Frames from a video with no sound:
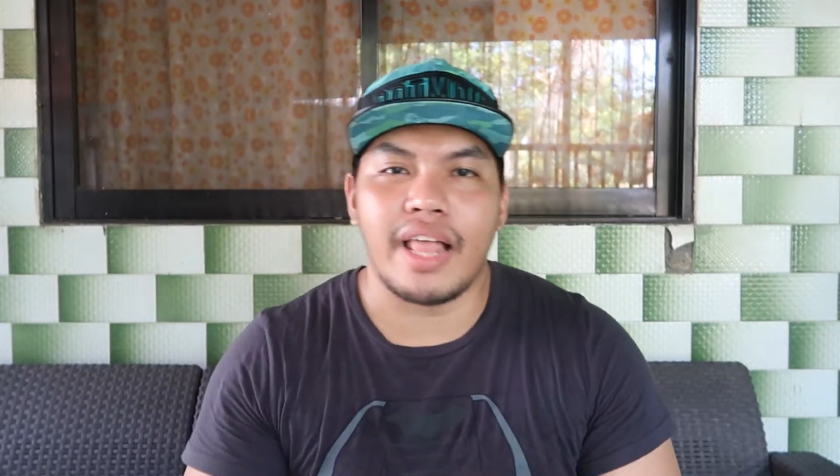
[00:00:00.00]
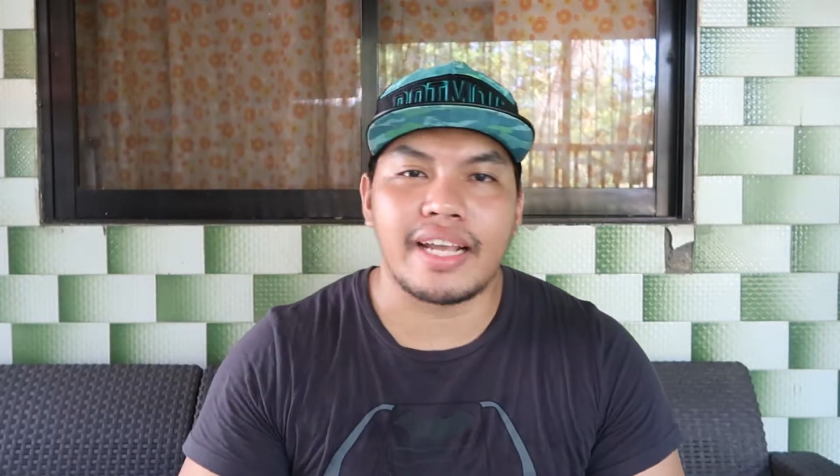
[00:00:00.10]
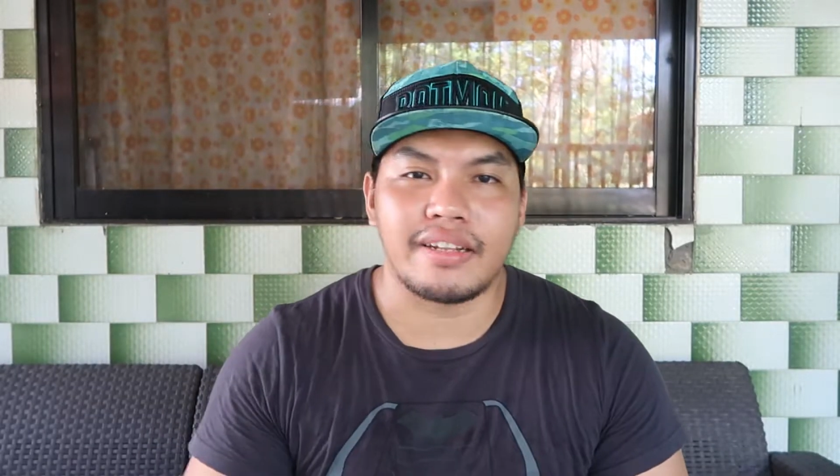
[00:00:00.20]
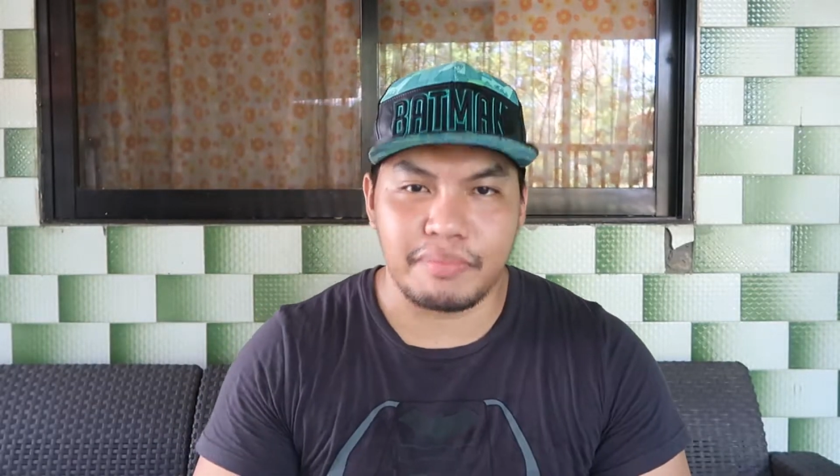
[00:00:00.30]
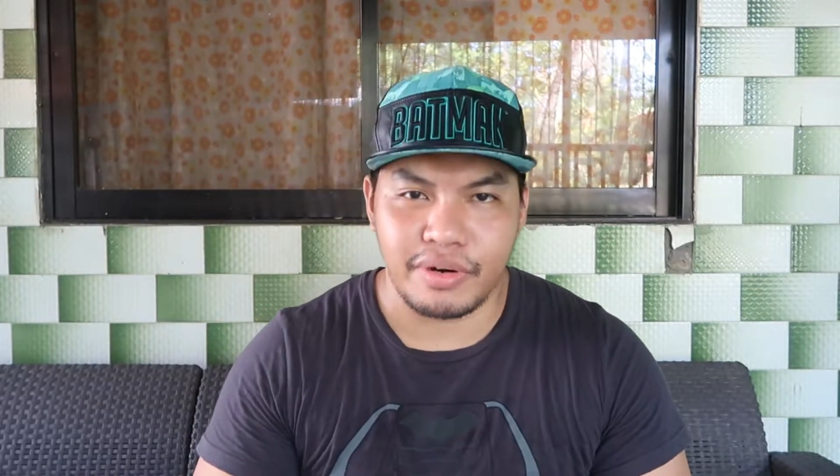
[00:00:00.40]

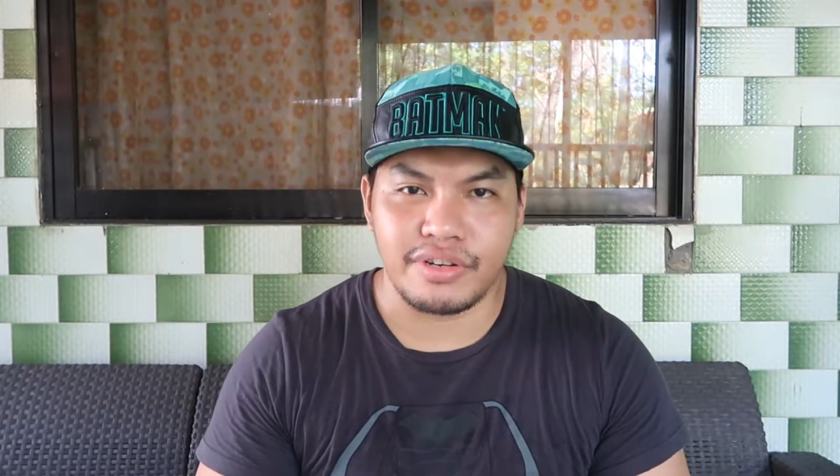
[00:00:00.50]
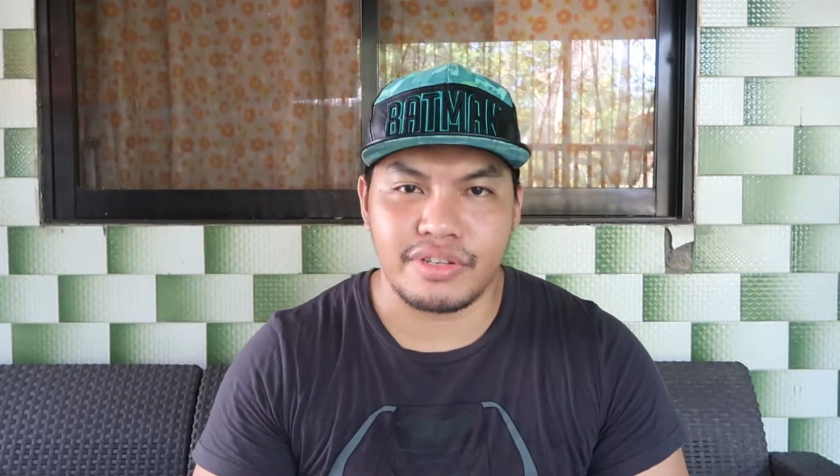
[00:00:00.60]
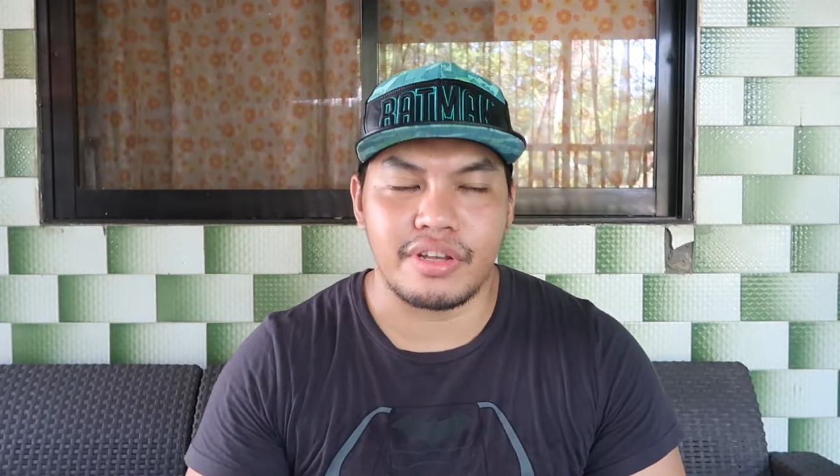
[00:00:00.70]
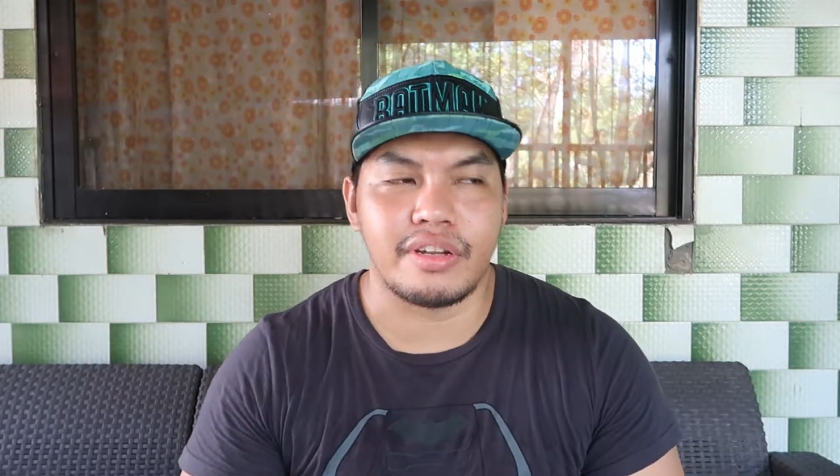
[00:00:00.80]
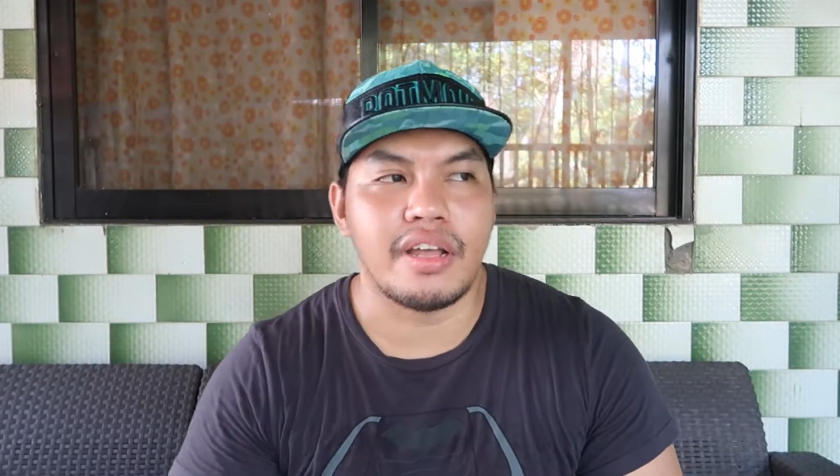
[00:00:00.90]
like the
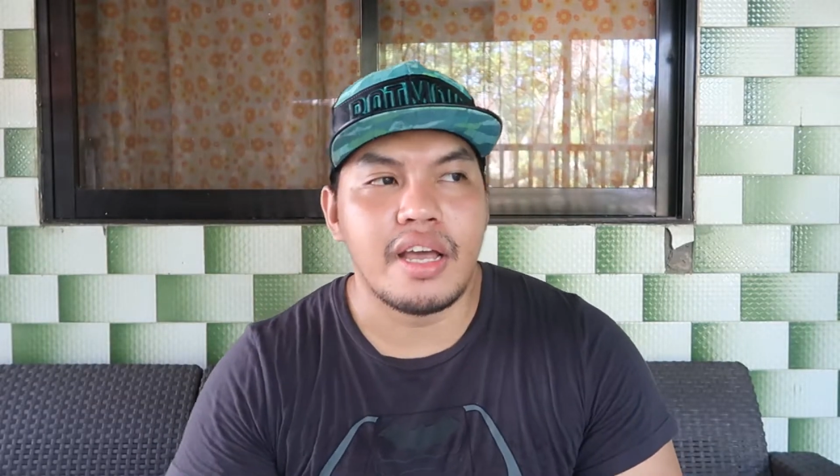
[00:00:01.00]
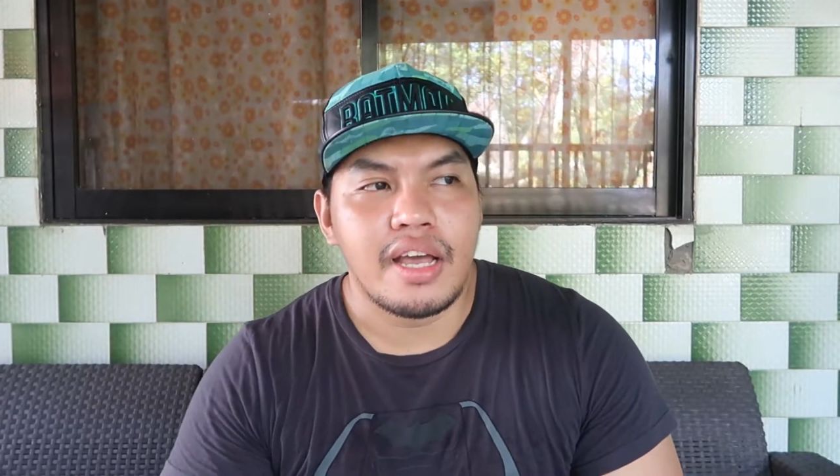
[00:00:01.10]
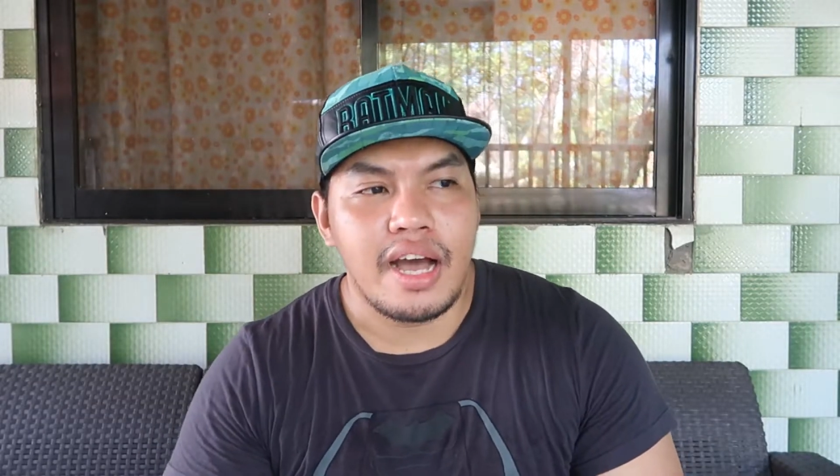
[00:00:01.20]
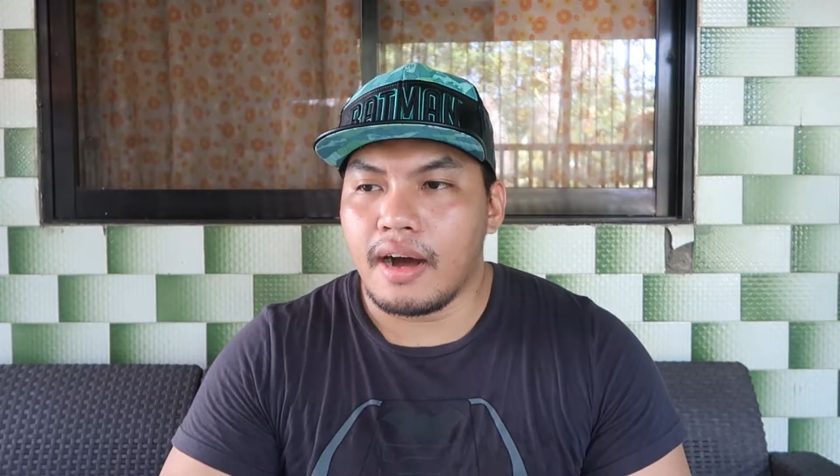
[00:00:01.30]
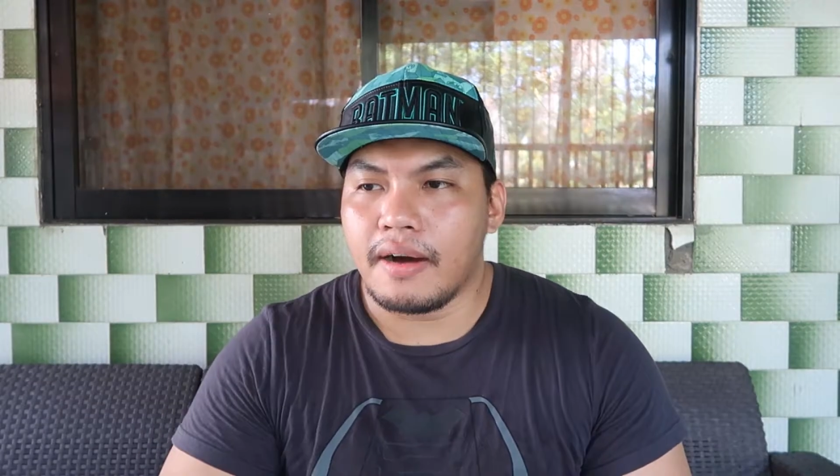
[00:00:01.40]
person
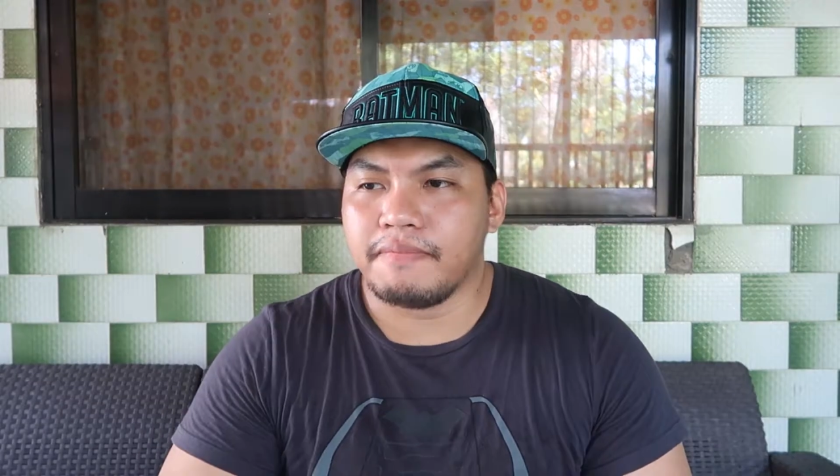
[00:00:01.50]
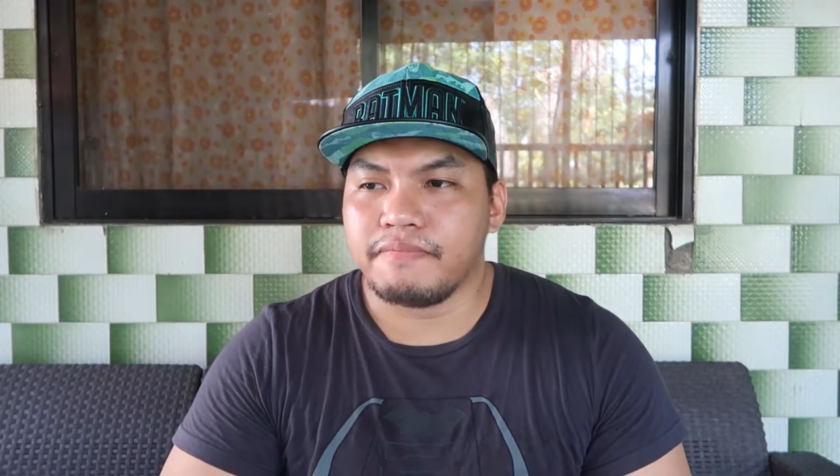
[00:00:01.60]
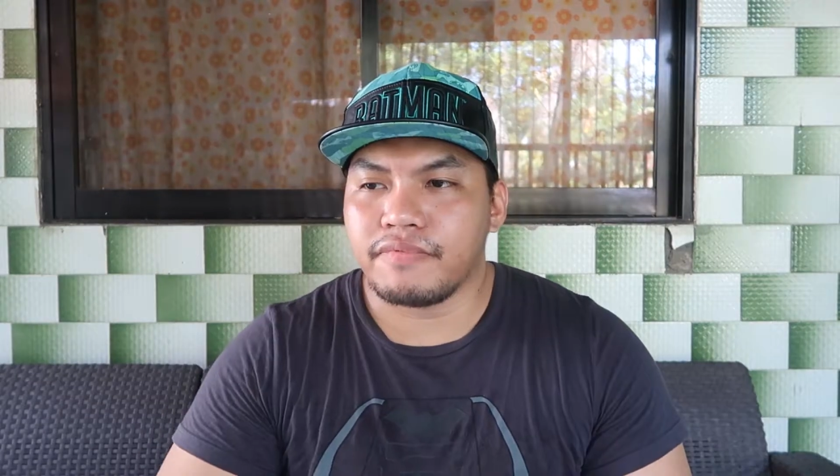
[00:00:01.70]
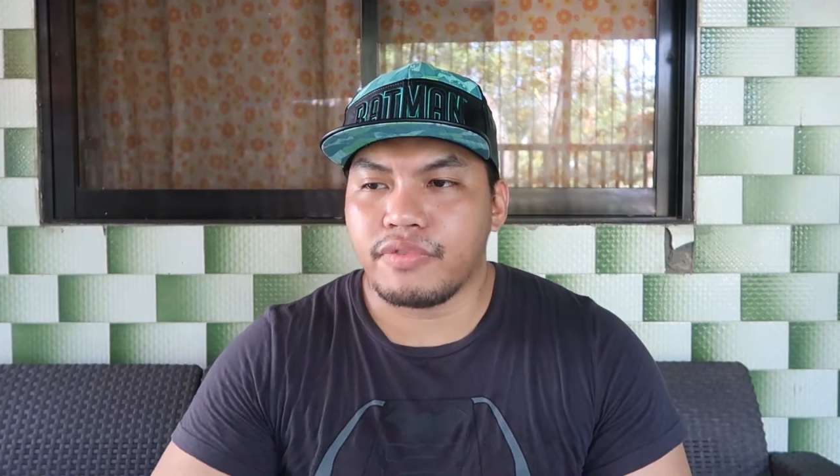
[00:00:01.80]
um,